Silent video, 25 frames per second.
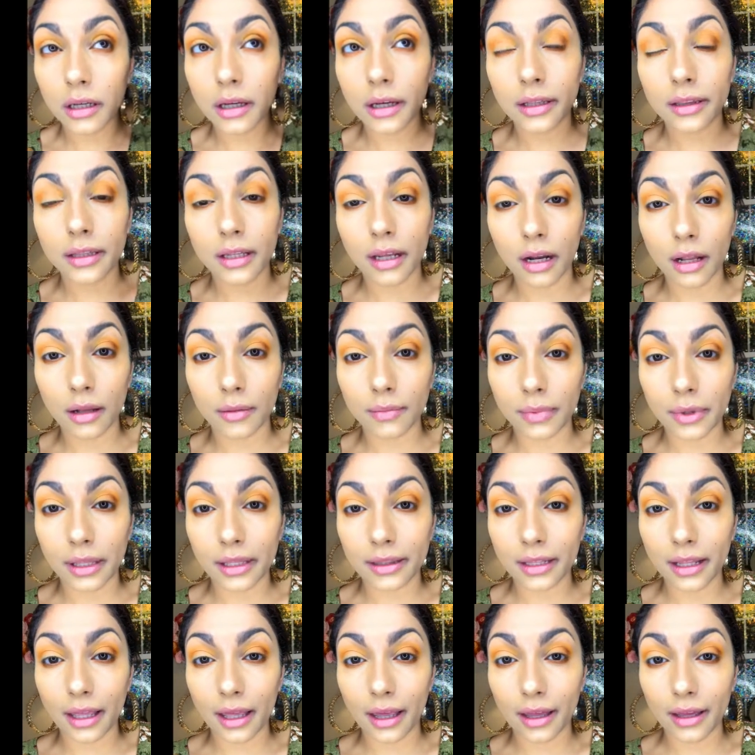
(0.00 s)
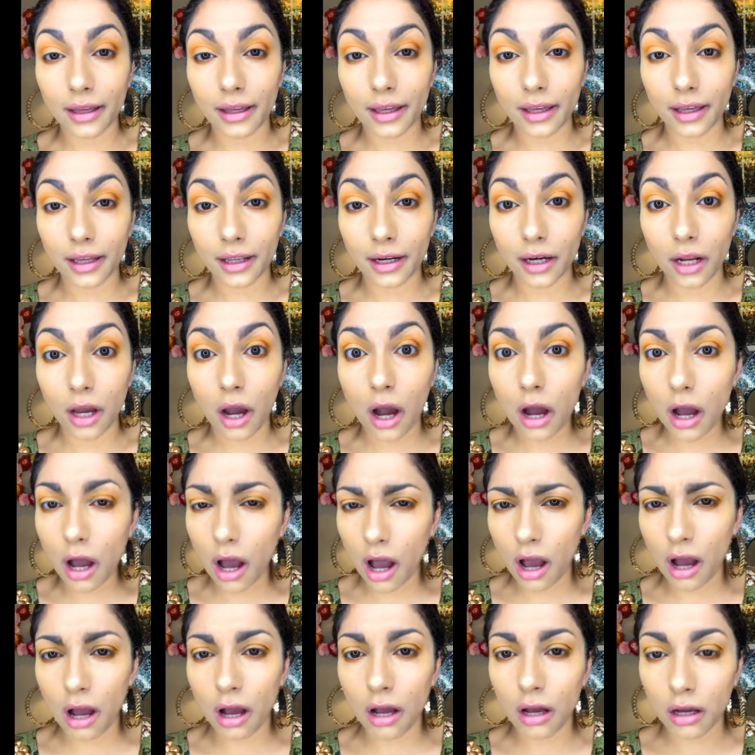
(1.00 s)
and then I'll blend that in.
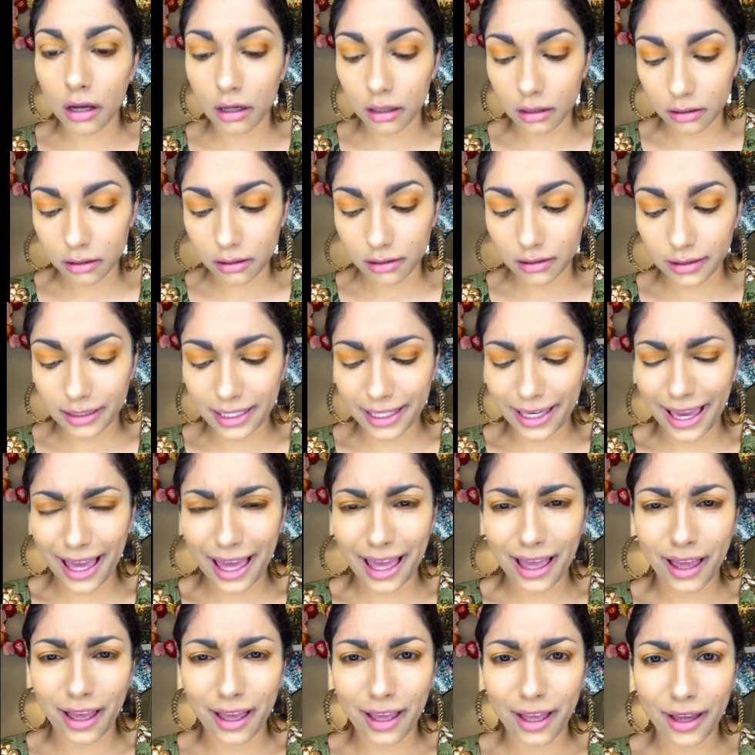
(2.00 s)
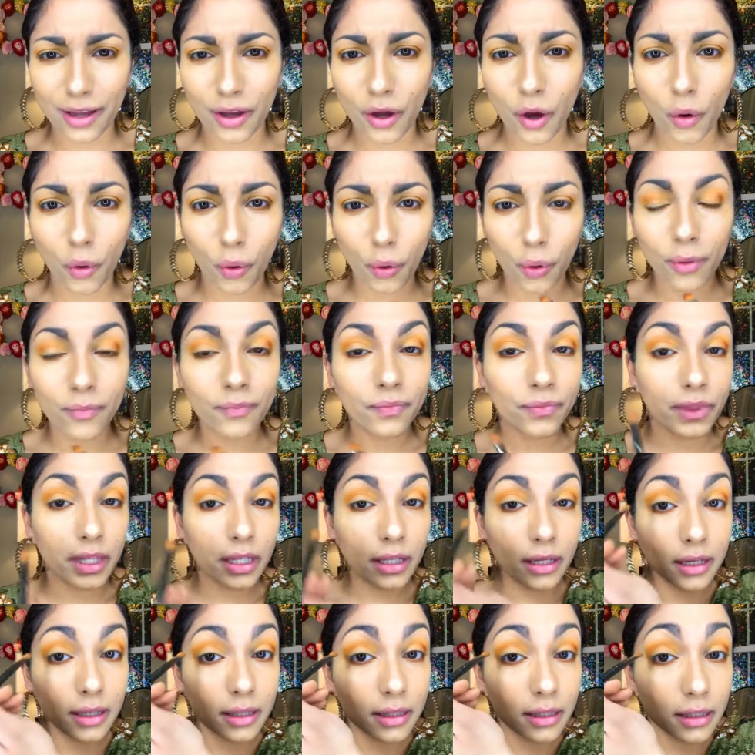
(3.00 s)
Yeah,
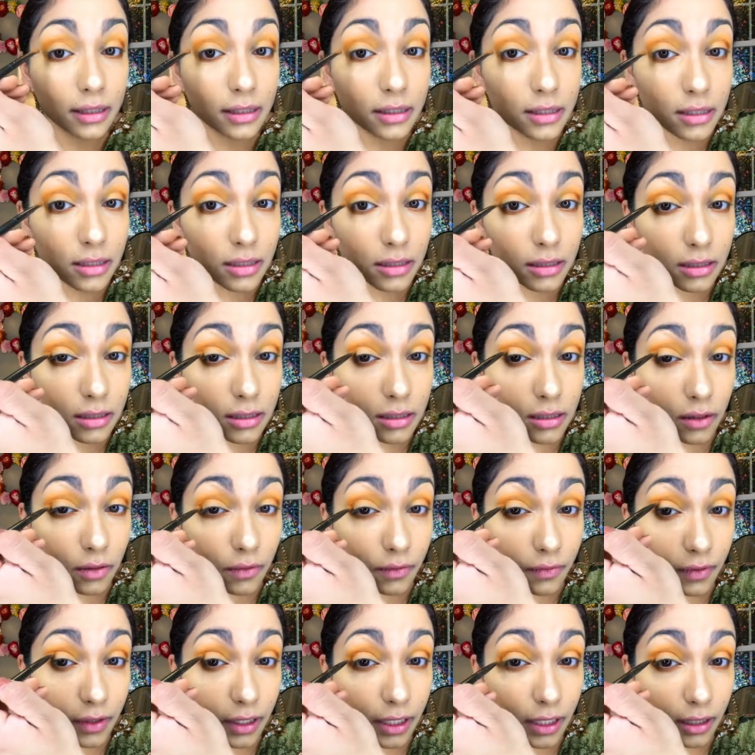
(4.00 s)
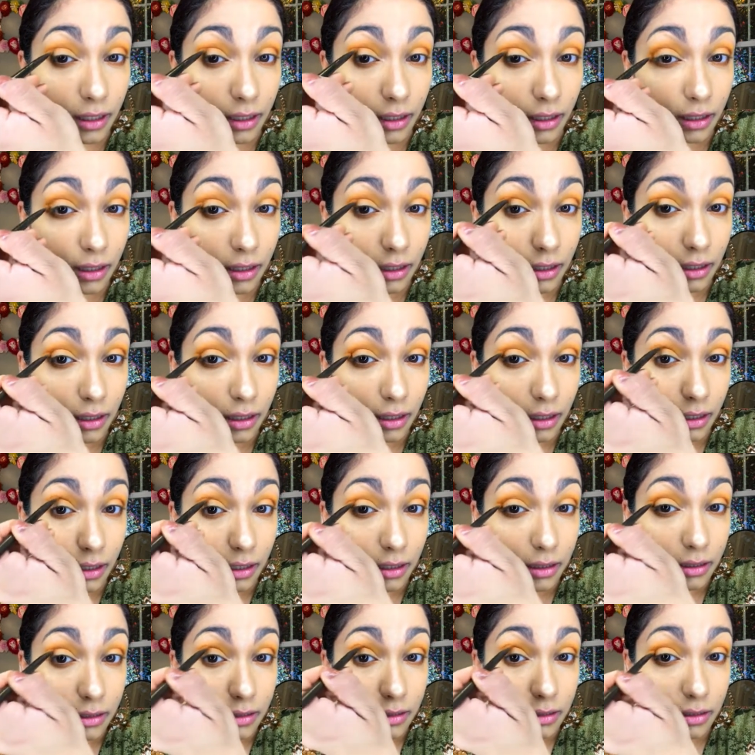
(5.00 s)
look at this. Sophie,
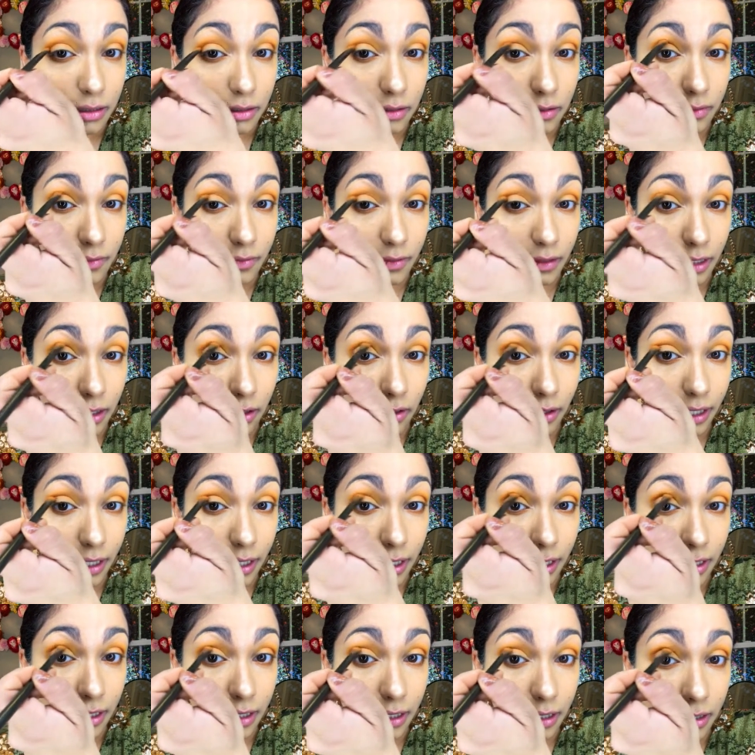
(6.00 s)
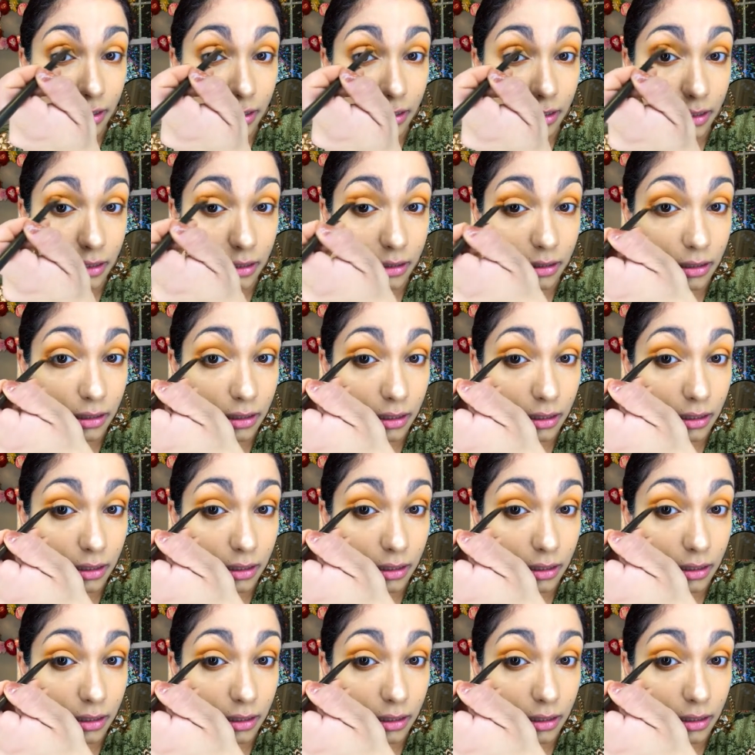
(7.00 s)
great idea.